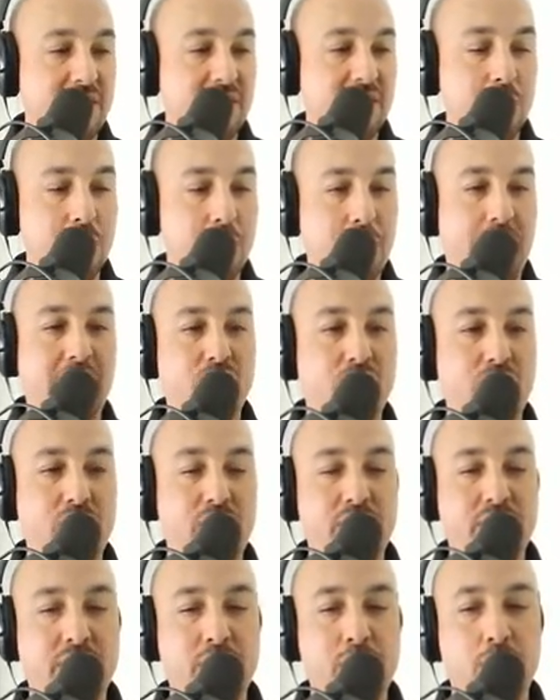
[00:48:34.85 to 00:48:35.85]
the
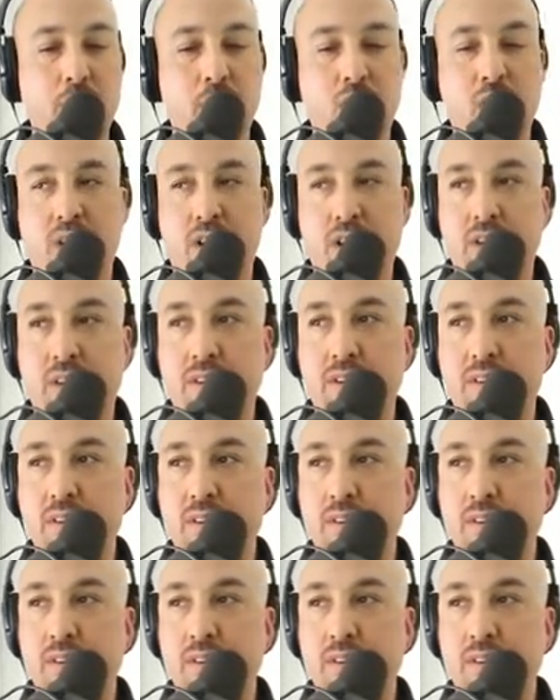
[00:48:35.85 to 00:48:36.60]
Patriots and won?